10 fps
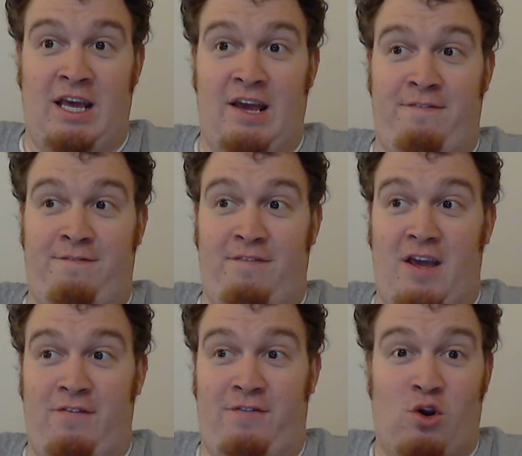If
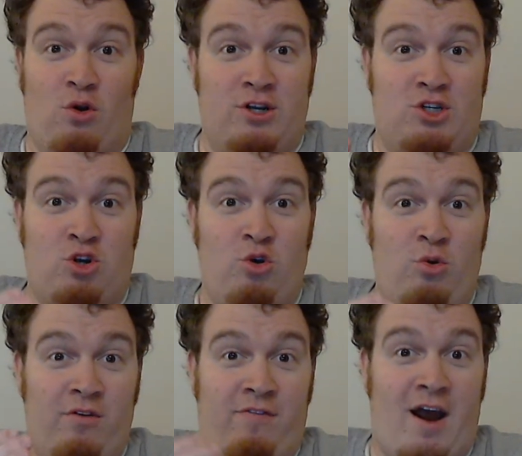if you're a
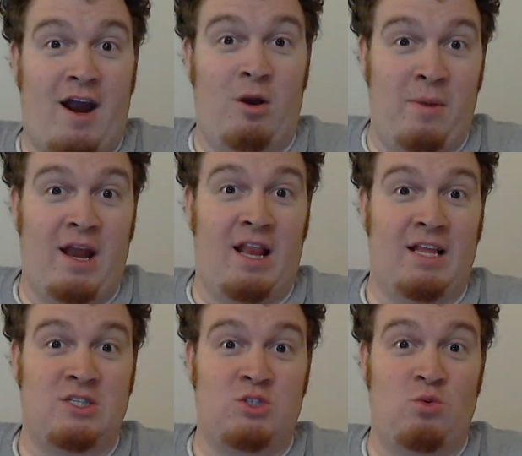true
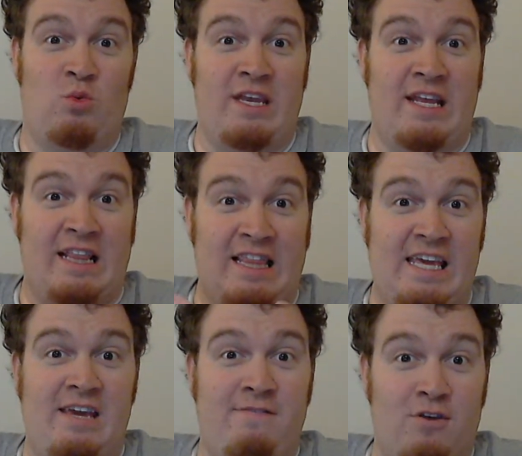environmentalist, when you
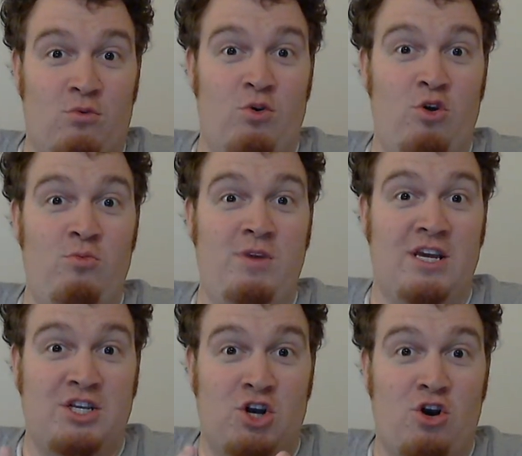leave the room,
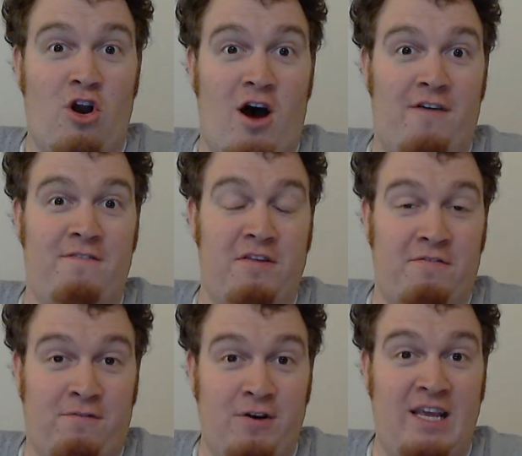you turn off the
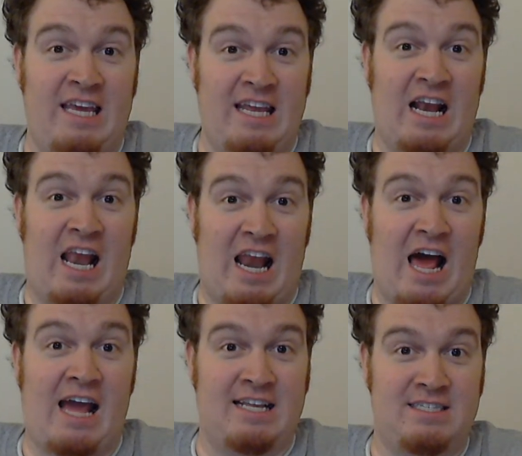freaking
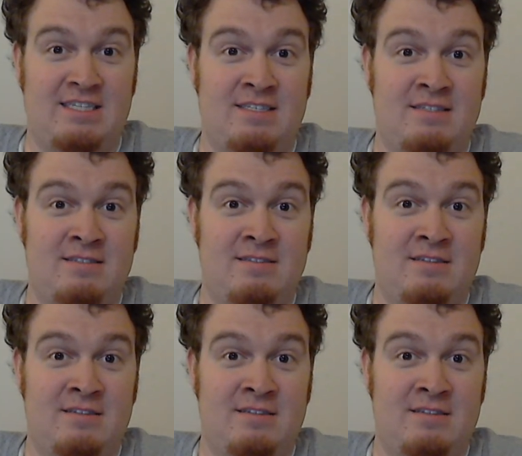lights.